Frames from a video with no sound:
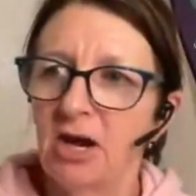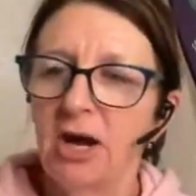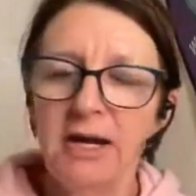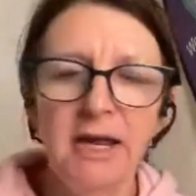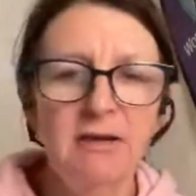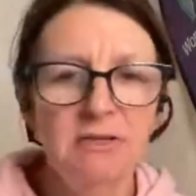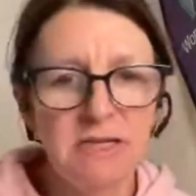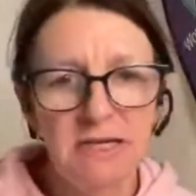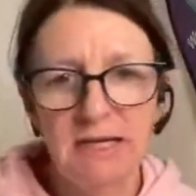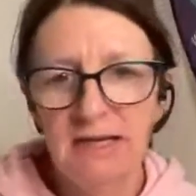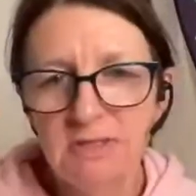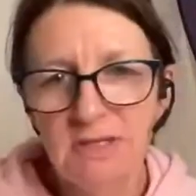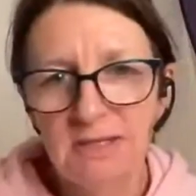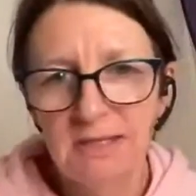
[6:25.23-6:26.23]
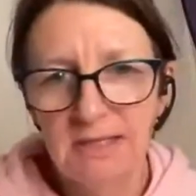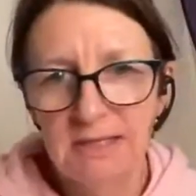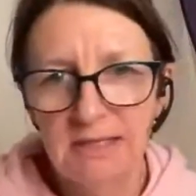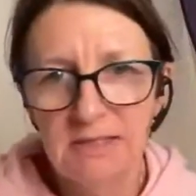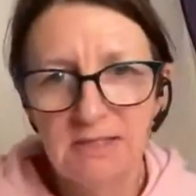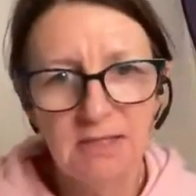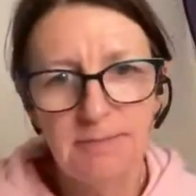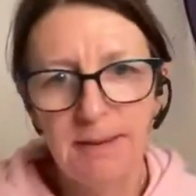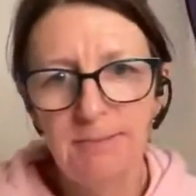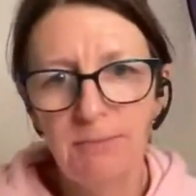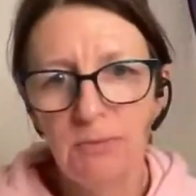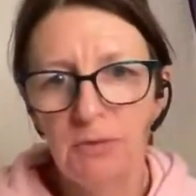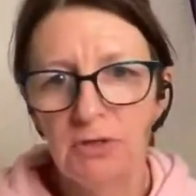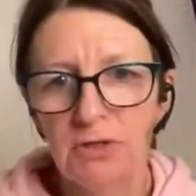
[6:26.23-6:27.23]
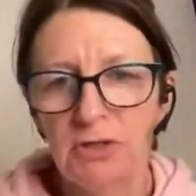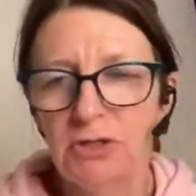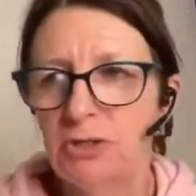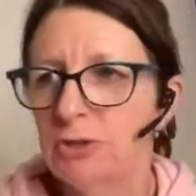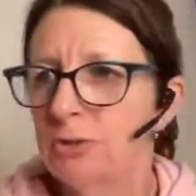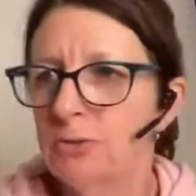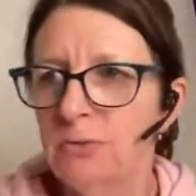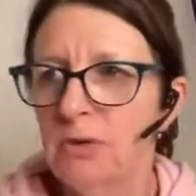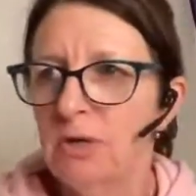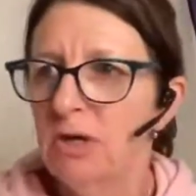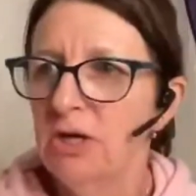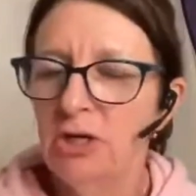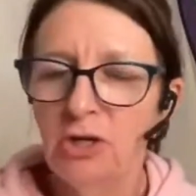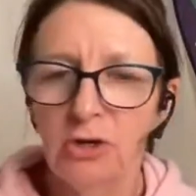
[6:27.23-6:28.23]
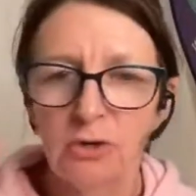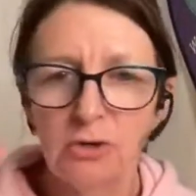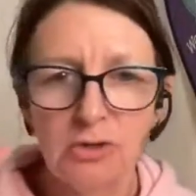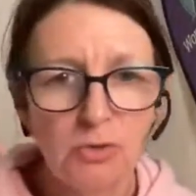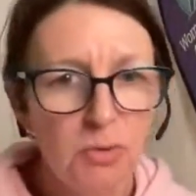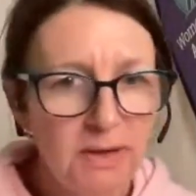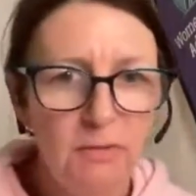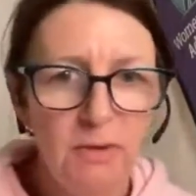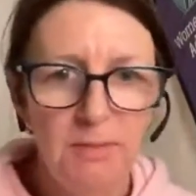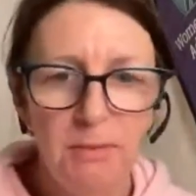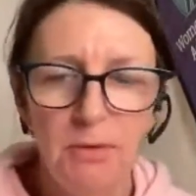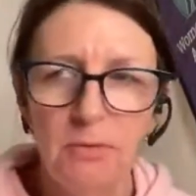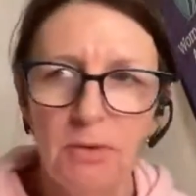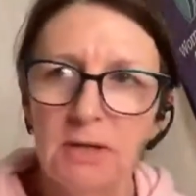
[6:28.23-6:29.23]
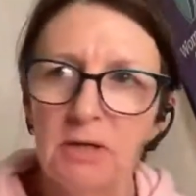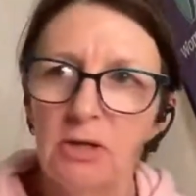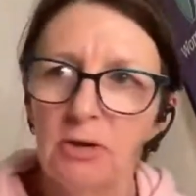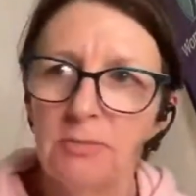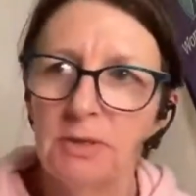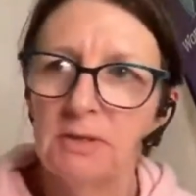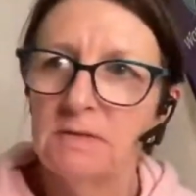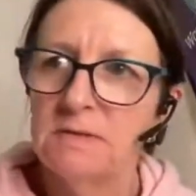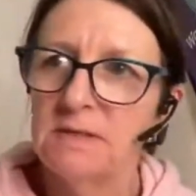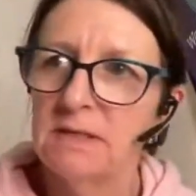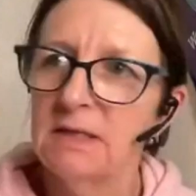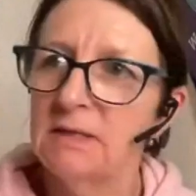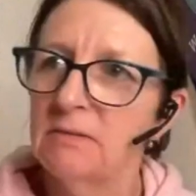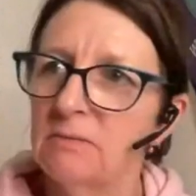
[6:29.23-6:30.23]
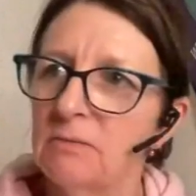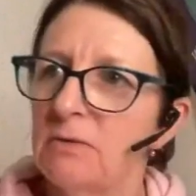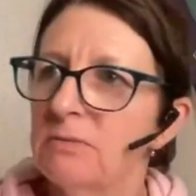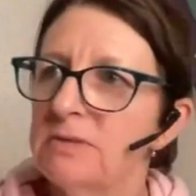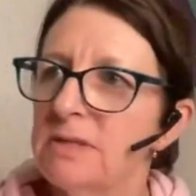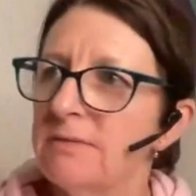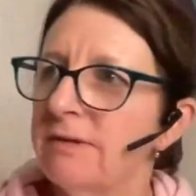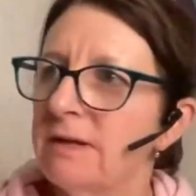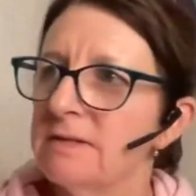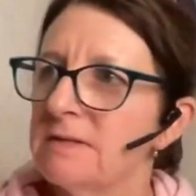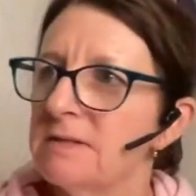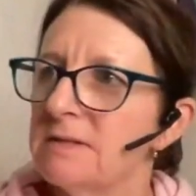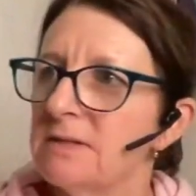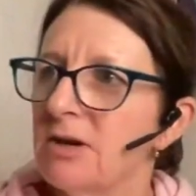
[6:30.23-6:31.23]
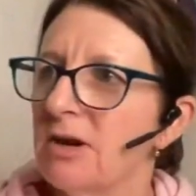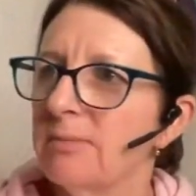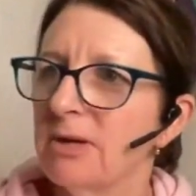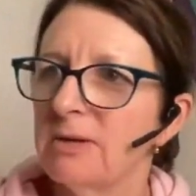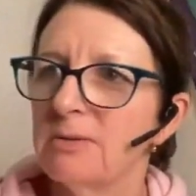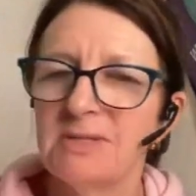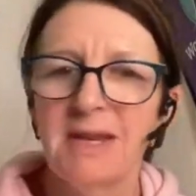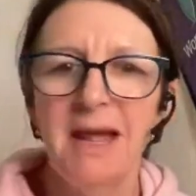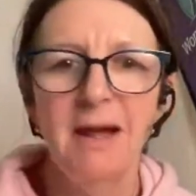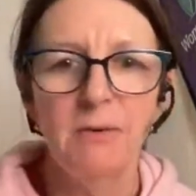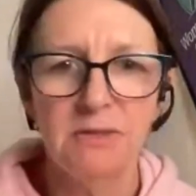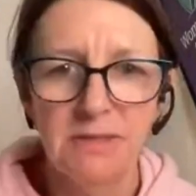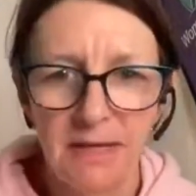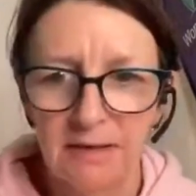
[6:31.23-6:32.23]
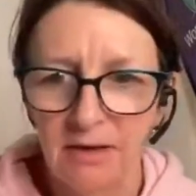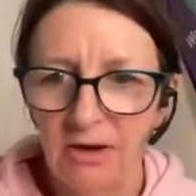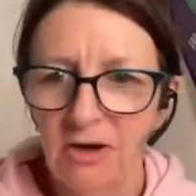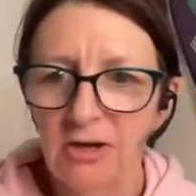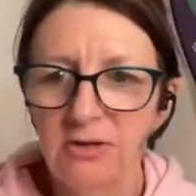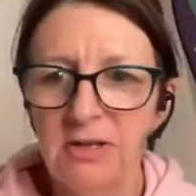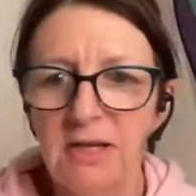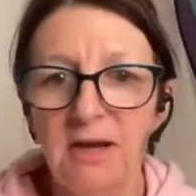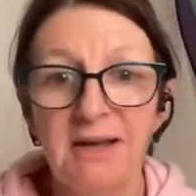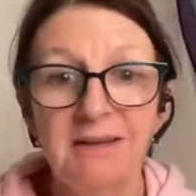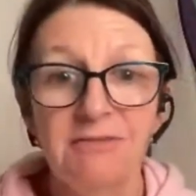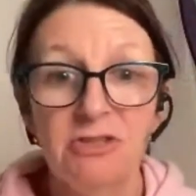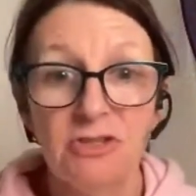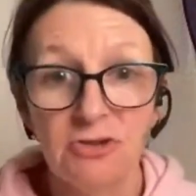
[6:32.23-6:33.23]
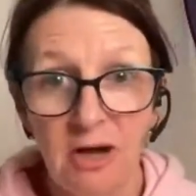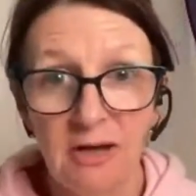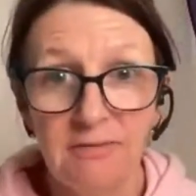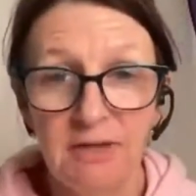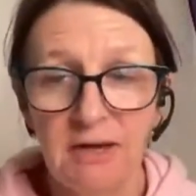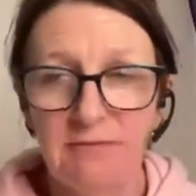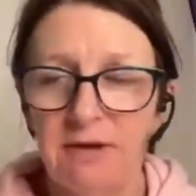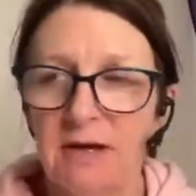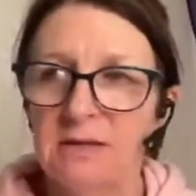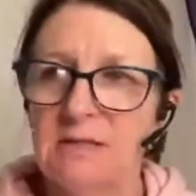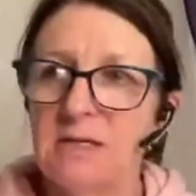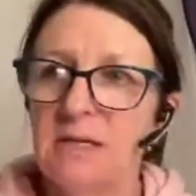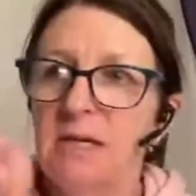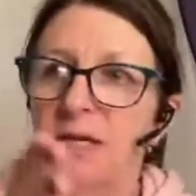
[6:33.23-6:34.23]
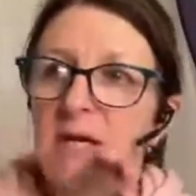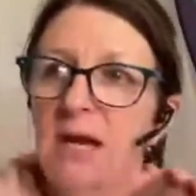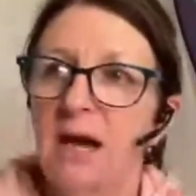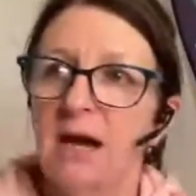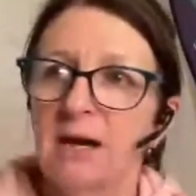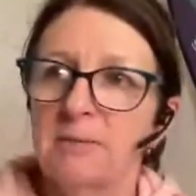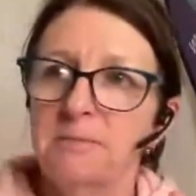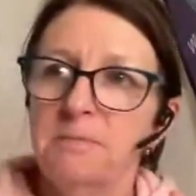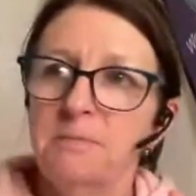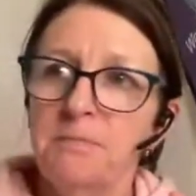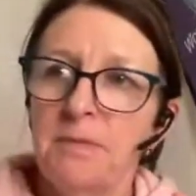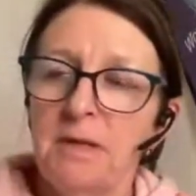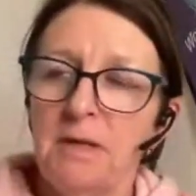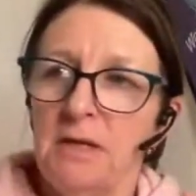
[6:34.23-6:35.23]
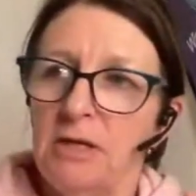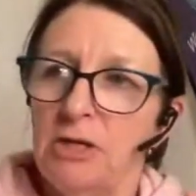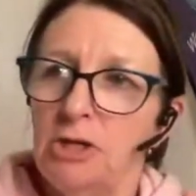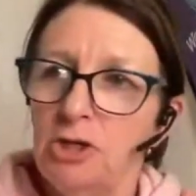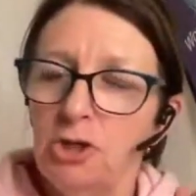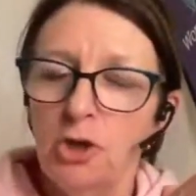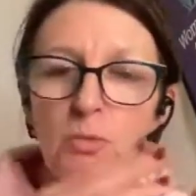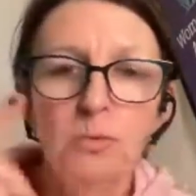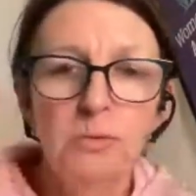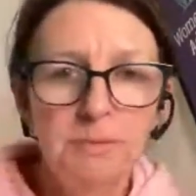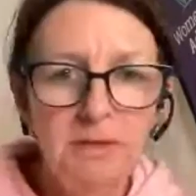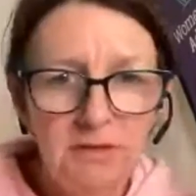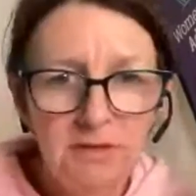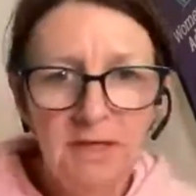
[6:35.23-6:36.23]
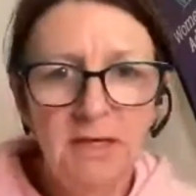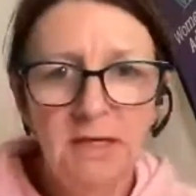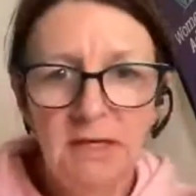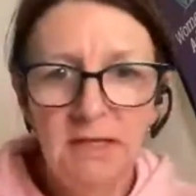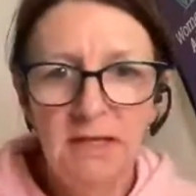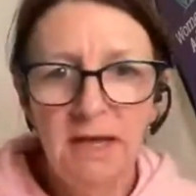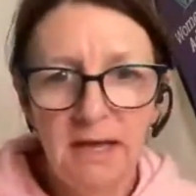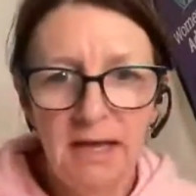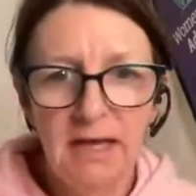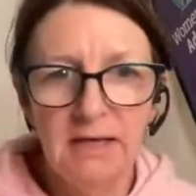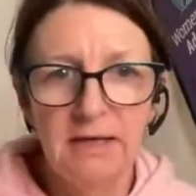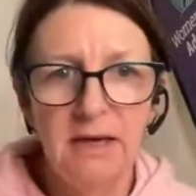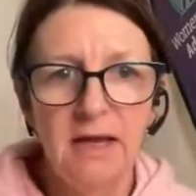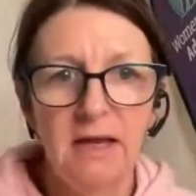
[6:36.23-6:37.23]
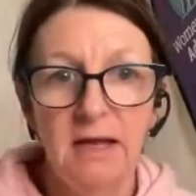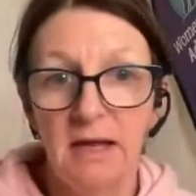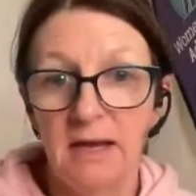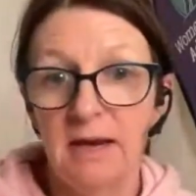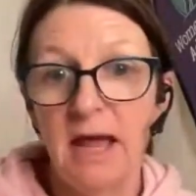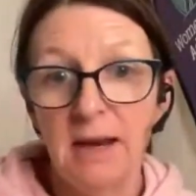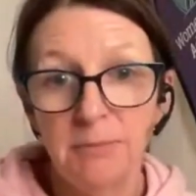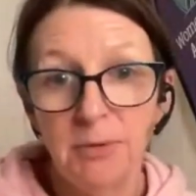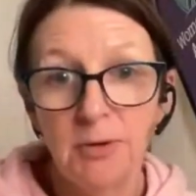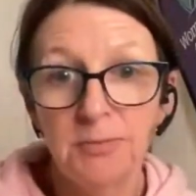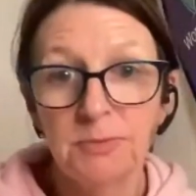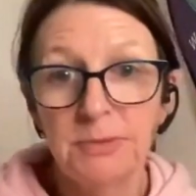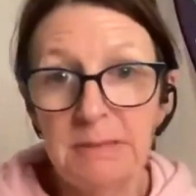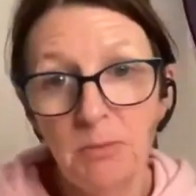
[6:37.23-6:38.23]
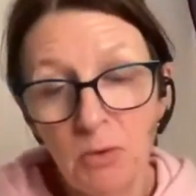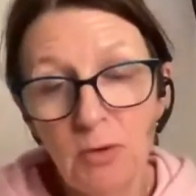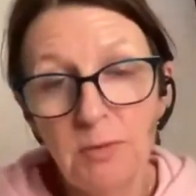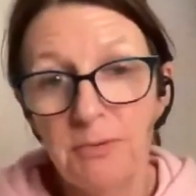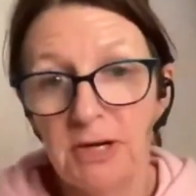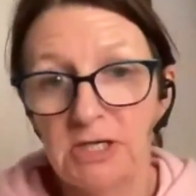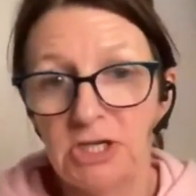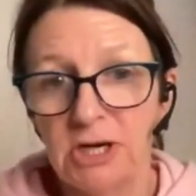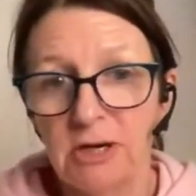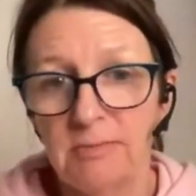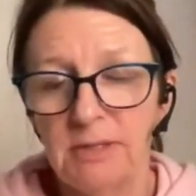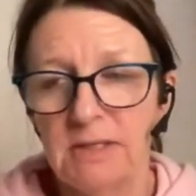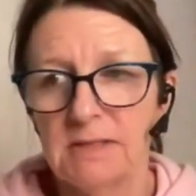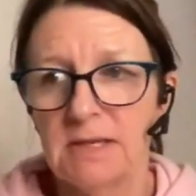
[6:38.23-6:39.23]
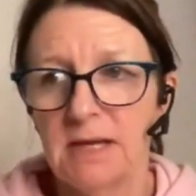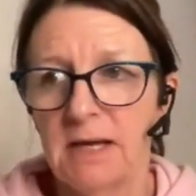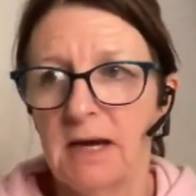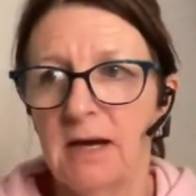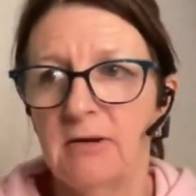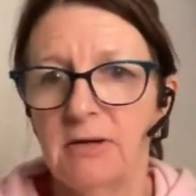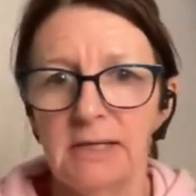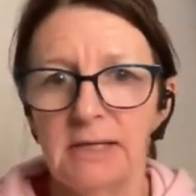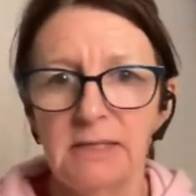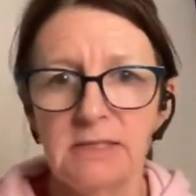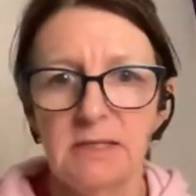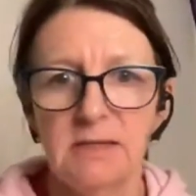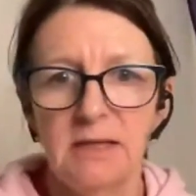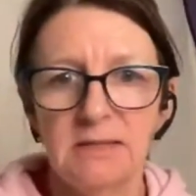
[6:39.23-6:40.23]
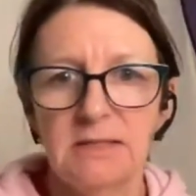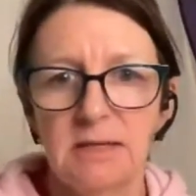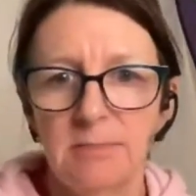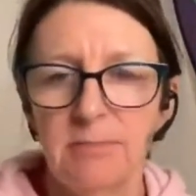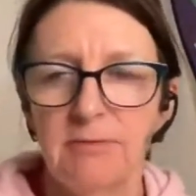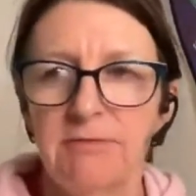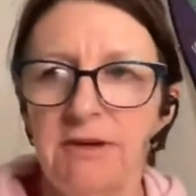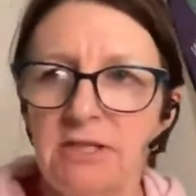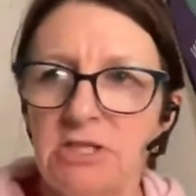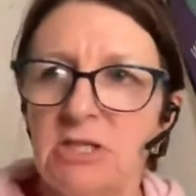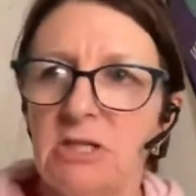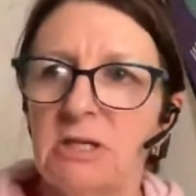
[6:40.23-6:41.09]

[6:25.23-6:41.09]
And I guarantee, even those elites, those people that could do, 21.1 kilometers in, what was the fastest time? Like it was an hour 10. I don't think I even drive that fast. Would be thinking in their head, and probably more pressure because they are elite and that's their profession,